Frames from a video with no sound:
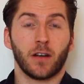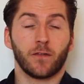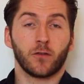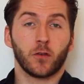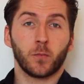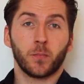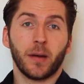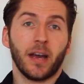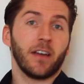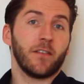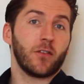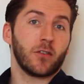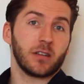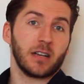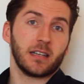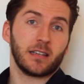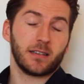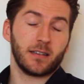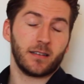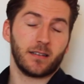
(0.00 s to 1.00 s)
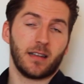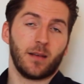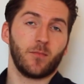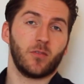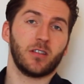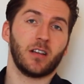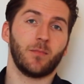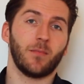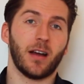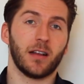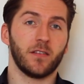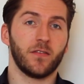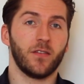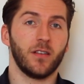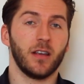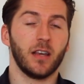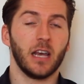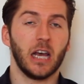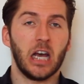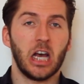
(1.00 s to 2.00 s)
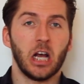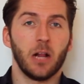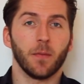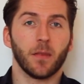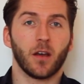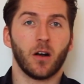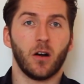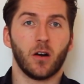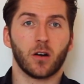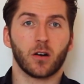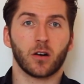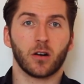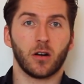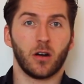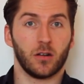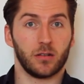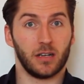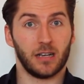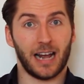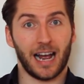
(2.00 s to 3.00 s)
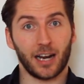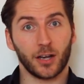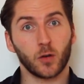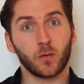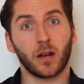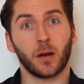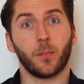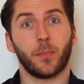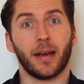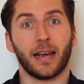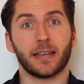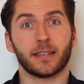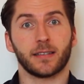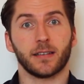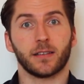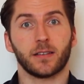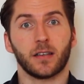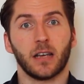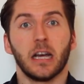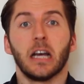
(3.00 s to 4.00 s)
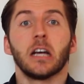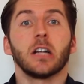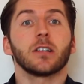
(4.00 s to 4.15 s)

have to pay for that system on a monthly or on an annual basis,